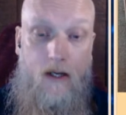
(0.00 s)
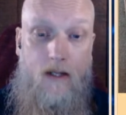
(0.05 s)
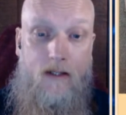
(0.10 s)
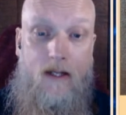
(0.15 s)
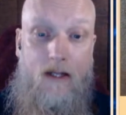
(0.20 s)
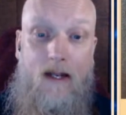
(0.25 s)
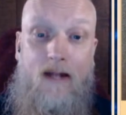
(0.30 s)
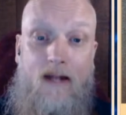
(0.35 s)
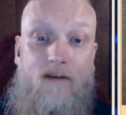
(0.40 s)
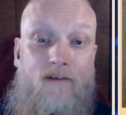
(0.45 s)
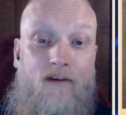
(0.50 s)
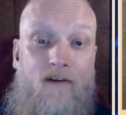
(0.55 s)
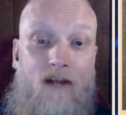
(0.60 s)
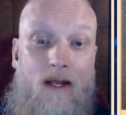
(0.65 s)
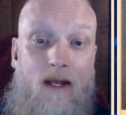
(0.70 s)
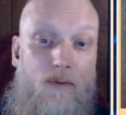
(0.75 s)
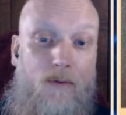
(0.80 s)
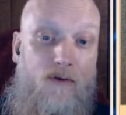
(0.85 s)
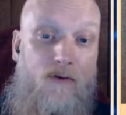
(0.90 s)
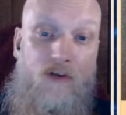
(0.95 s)
the
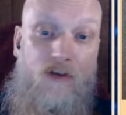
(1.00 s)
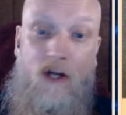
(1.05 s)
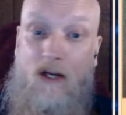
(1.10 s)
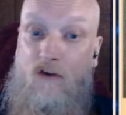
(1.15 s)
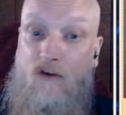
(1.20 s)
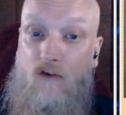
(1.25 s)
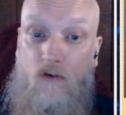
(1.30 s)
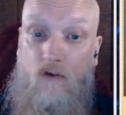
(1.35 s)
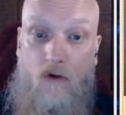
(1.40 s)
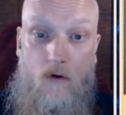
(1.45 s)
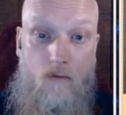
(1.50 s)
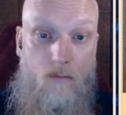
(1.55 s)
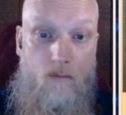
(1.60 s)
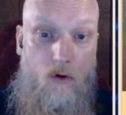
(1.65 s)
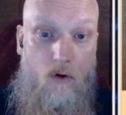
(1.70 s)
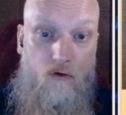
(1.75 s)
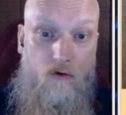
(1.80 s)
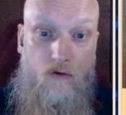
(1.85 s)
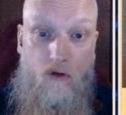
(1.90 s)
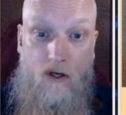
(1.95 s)
landscape has changed so
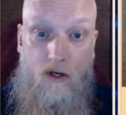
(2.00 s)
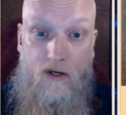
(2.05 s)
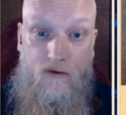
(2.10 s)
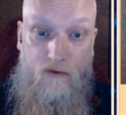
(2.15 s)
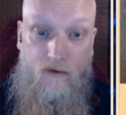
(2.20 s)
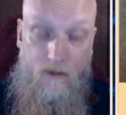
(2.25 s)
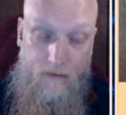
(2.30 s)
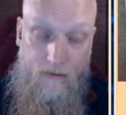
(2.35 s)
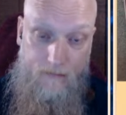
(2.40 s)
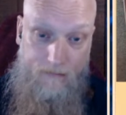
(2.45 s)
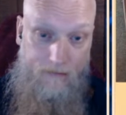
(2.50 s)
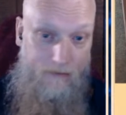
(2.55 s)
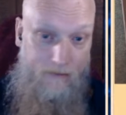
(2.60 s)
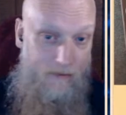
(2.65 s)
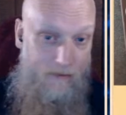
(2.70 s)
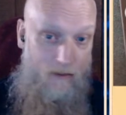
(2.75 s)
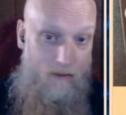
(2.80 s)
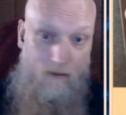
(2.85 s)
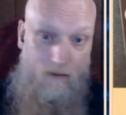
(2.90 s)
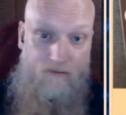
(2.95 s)
much that
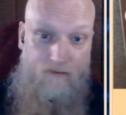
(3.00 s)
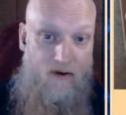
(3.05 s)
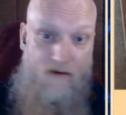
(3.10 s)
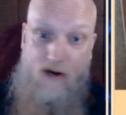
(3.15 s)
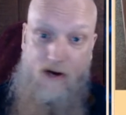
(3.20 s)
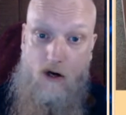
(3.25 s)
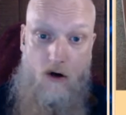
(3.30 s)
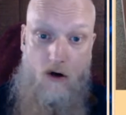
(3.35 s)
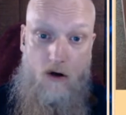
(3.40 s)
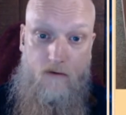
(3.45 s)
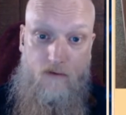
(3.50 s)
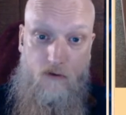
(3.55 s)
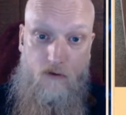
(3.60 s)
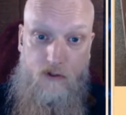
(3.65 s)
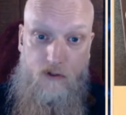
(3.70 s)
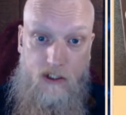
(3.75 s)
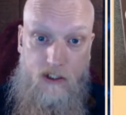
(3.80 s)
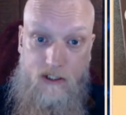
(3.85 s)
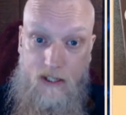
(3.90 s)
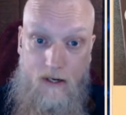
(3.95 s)
it's very hard for us
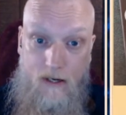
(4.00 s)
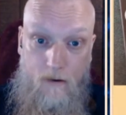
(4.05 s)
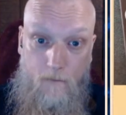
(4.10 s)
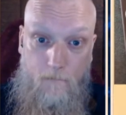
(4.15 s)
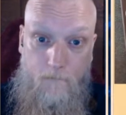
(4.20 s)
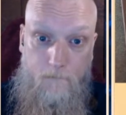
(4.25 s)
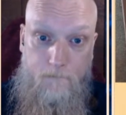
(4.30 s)
to tell,